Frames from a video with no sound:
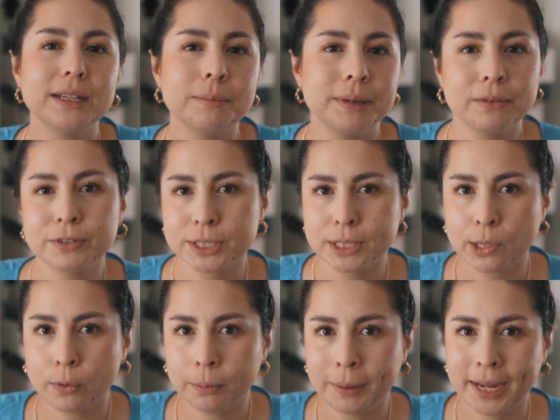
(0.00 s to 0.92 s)
a bit of a
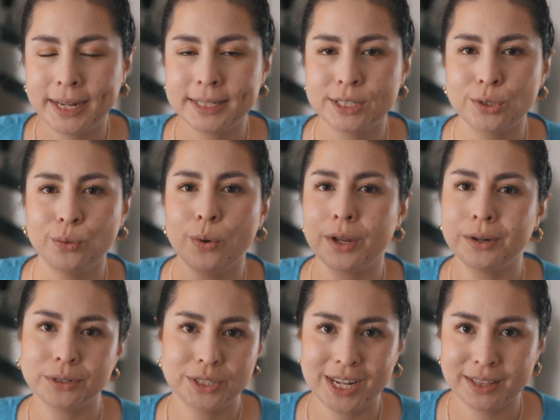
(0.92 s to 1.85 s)
slower pace to
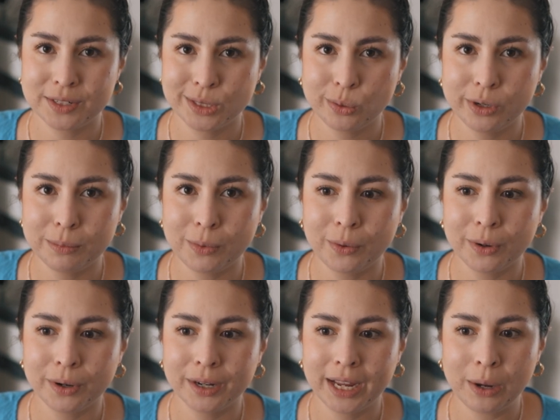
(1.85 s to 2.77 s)
understand the story
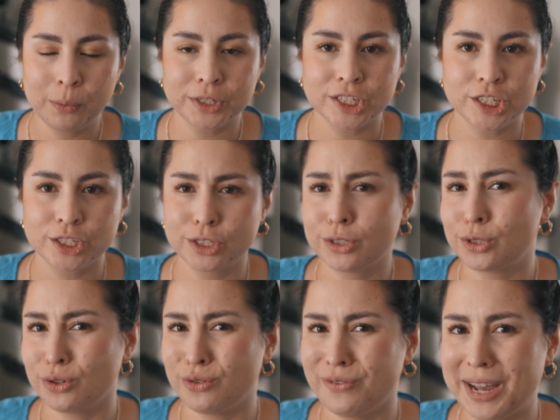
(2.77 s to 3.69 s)
more, it was just
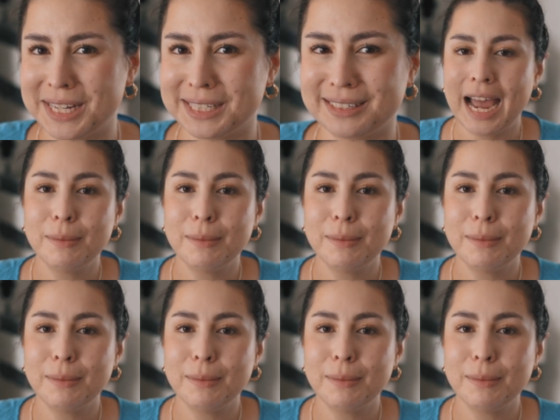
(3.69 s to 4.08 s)
too fast.